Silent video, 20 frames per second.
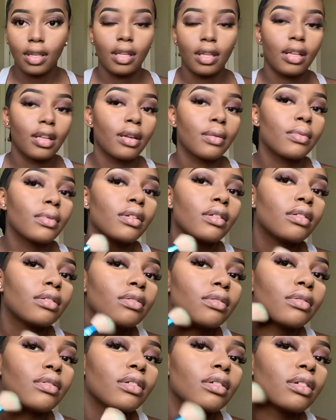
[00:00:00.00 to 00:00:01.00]
I'm gonna
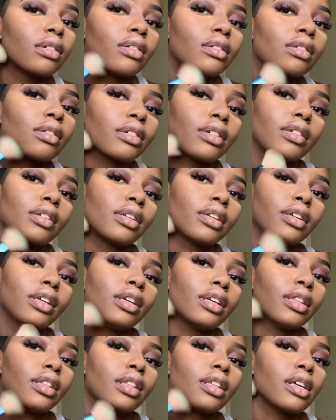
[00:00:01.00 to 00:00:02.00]
do it
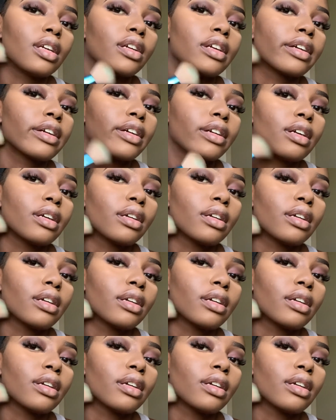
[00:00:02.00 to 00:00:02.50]
underneath here.